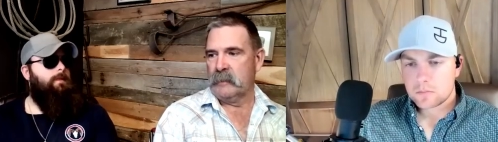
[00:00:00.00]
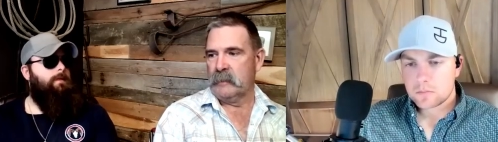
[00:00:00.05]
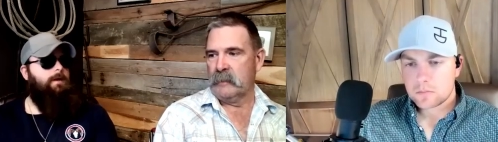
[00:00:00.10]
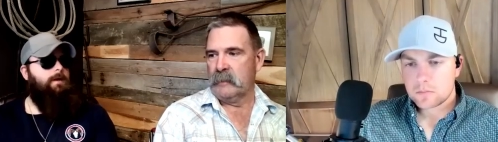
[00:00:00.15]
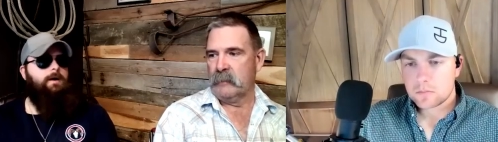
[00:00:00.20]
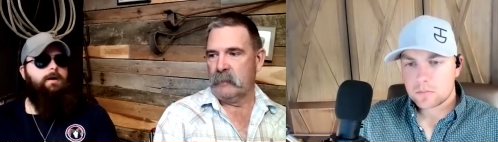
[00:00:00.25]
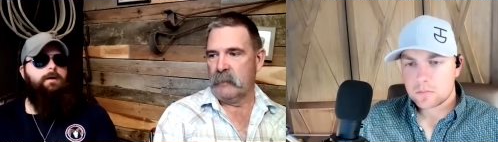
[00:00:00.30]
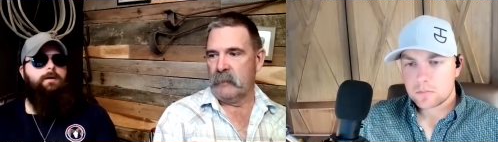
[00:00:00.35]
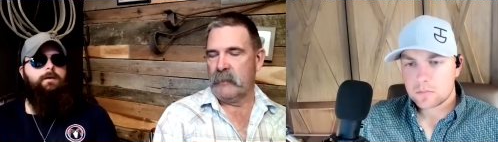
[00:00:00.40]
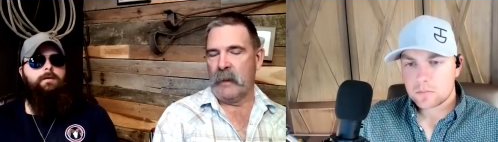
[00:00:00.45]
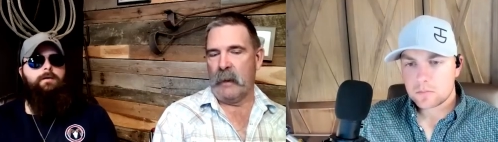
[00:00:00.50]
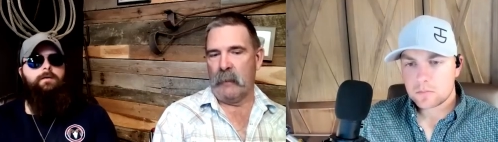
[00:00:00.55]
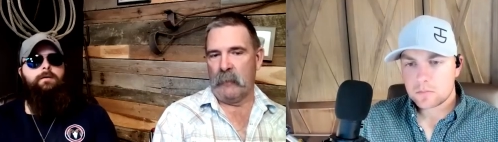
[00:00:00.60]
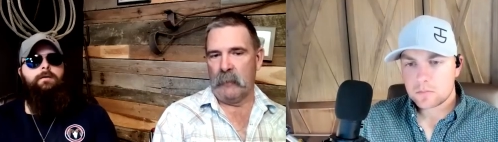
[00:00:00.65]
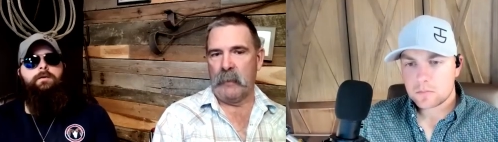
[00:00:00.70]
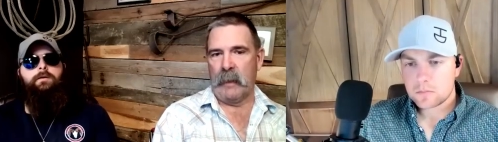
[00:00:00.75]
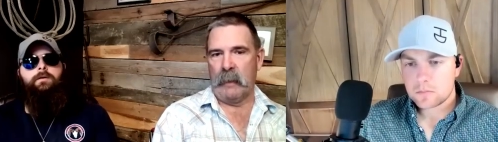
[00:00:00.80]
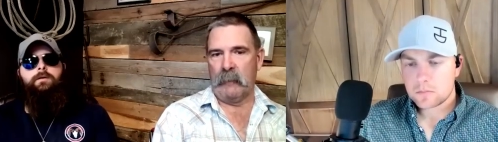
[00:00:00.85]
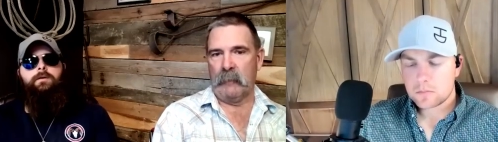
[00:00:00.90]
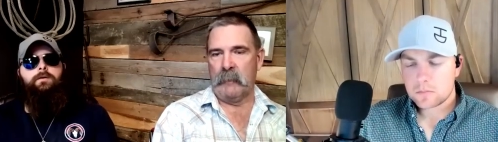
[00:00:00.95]
Speaker 1: Yeah. We thought
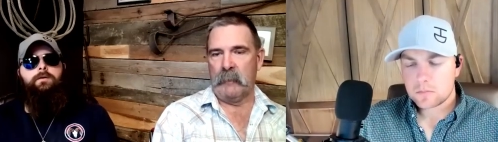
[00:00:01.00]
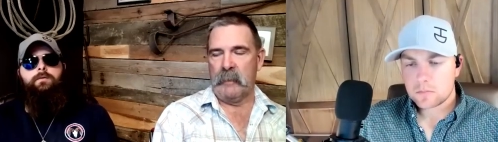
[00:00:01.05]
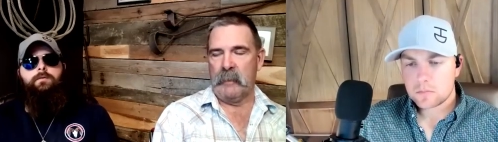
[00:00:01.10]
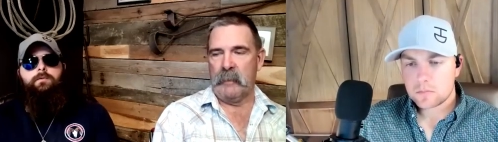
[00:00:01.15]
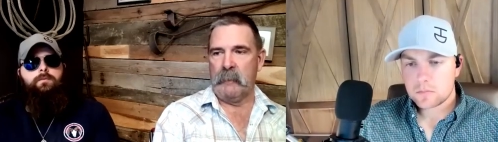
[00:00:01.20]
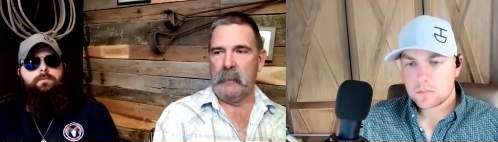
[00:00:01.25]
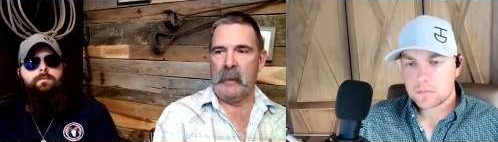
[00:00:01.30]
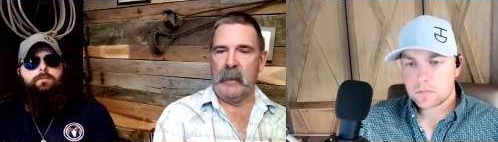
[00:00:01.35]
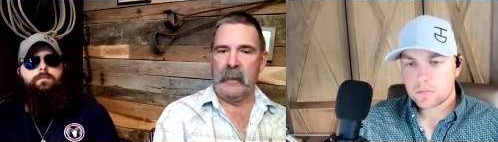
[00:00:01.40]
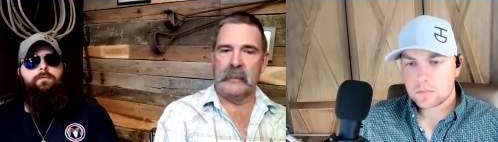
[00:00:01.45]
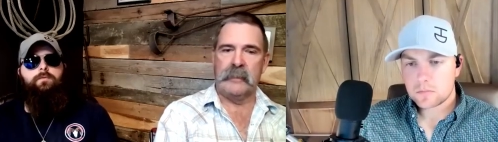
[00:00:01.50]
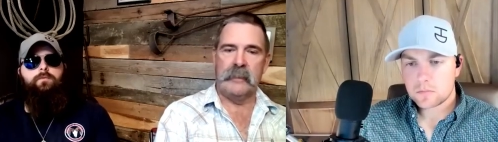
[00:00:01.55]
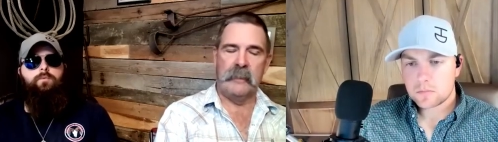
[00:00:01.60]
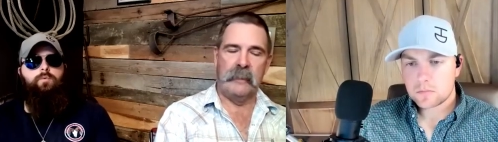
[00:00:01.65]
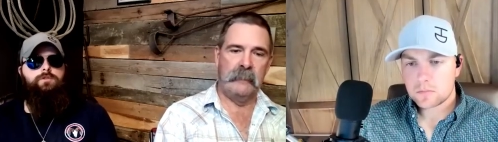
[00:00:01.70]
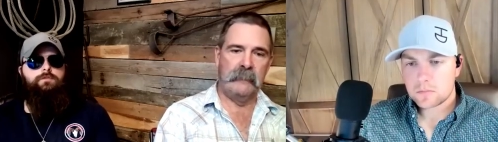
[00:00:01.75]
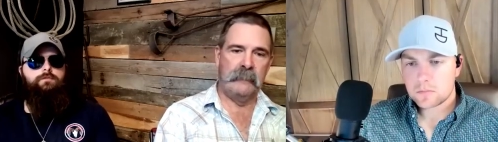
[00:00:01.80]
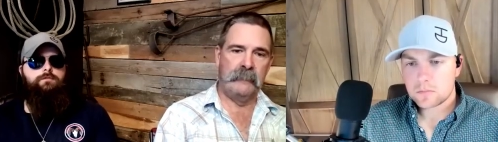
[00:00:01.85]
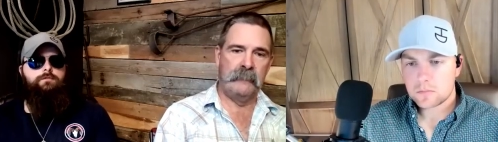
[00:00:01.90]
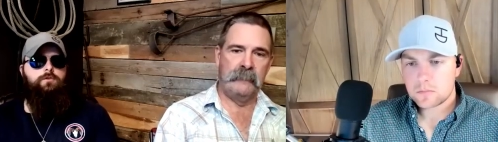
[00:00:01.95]
would probably be the best.
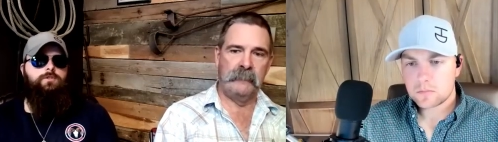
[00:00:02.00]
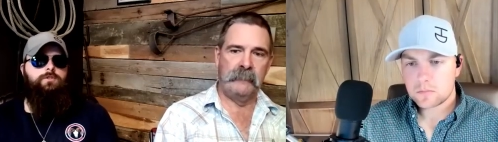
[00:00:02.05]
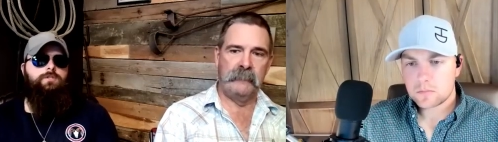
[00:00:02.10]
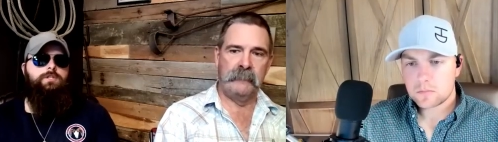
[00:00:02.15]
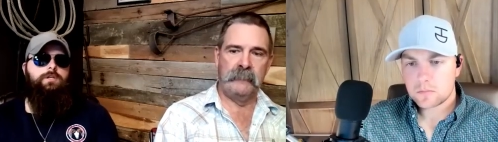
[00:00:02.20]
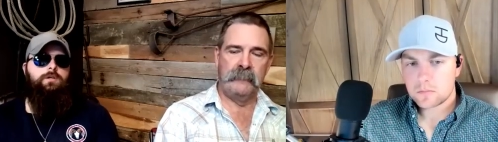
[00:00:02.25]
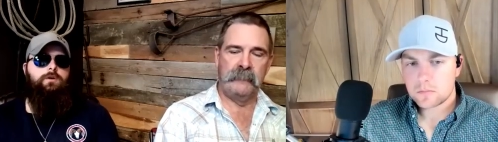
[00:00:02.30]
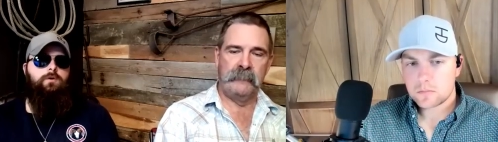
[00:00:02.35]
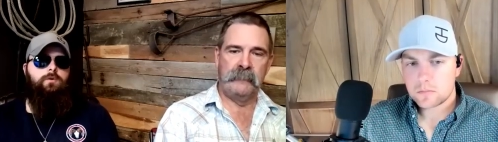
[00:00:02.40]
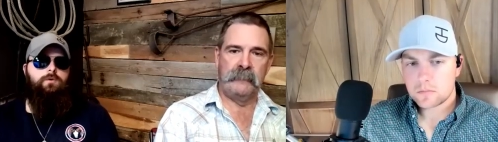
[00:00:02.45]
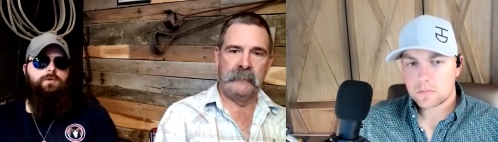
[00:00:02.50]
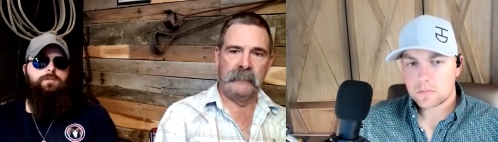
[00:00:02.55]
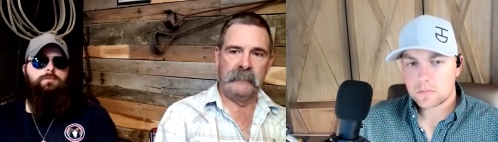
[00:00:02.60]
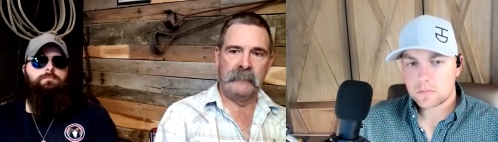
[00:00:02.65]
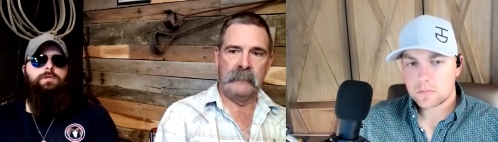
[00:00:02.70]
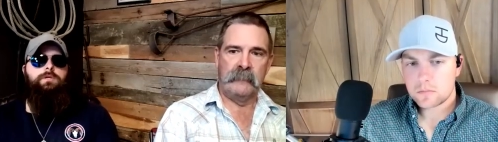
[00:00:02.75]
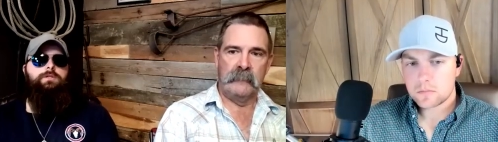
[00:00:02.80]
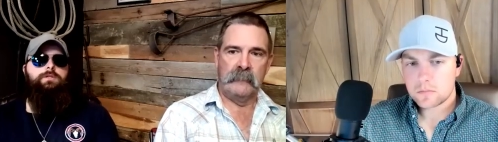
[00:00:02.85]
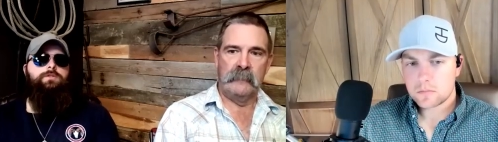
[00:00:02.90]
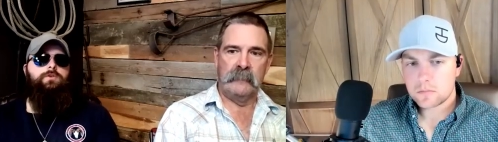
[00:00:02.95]
Well, diversity always
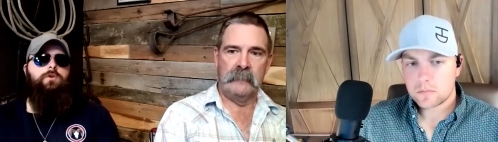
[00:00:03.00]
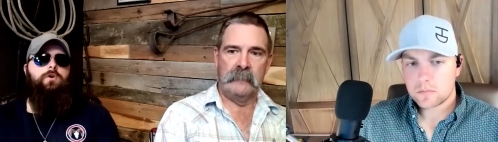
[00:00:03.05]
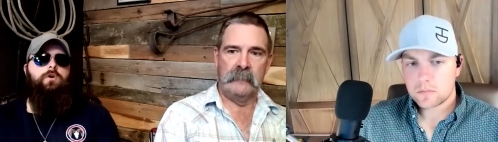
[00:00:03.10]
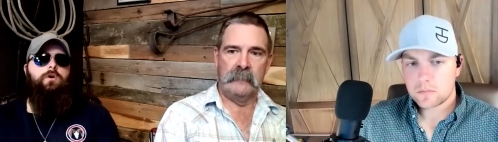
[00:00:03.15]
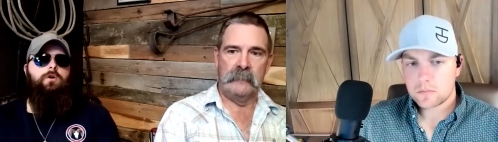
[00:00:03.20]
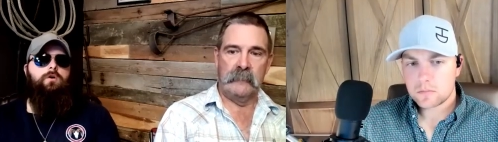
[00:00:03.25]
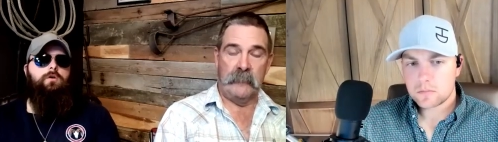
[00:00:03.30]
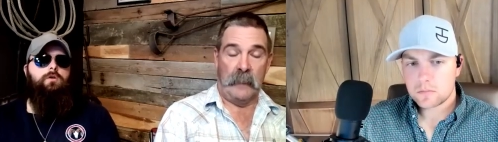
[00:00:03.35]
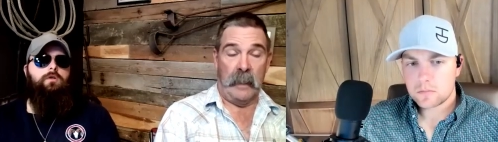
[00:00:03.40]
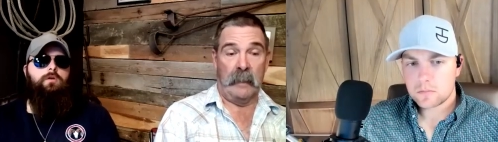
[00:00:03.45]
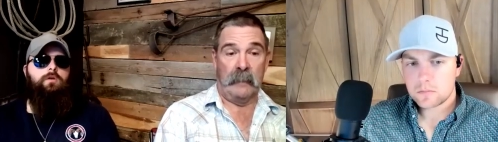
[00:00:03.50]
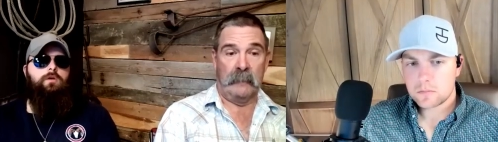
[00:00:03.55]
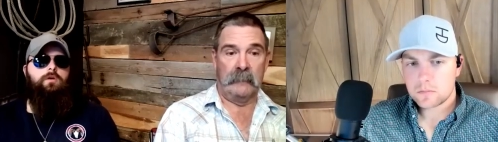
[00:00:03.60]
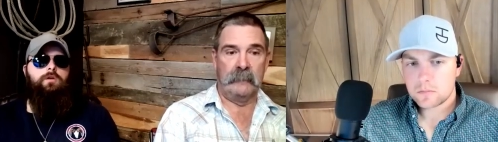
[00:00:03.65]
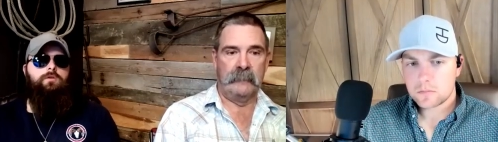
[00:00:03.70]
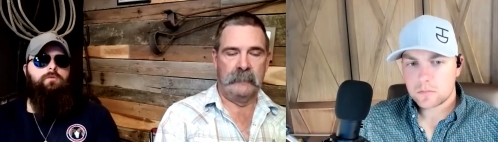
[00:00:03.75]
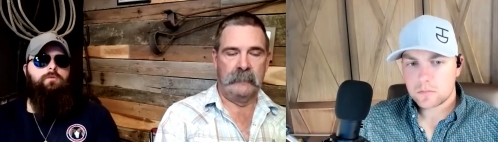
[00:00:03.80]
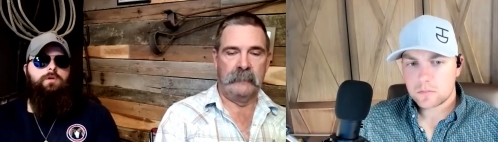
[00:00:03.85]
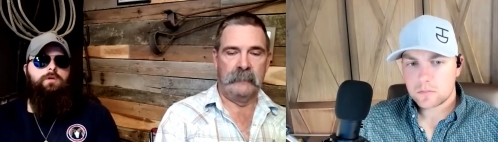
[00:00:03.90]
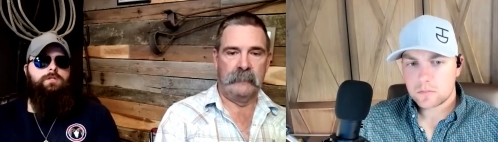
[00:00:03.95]
beats all. Yeah.
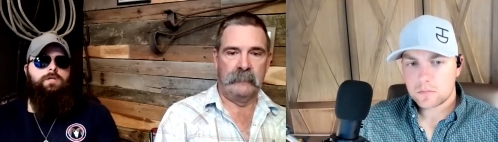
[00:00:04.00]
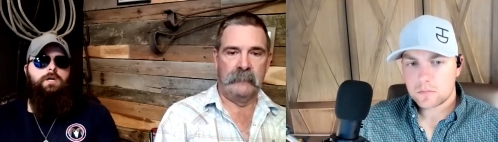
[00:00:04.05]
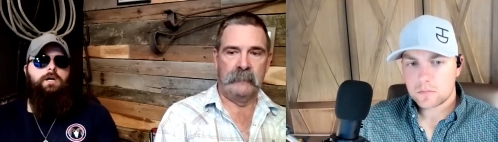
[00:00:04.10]
You want to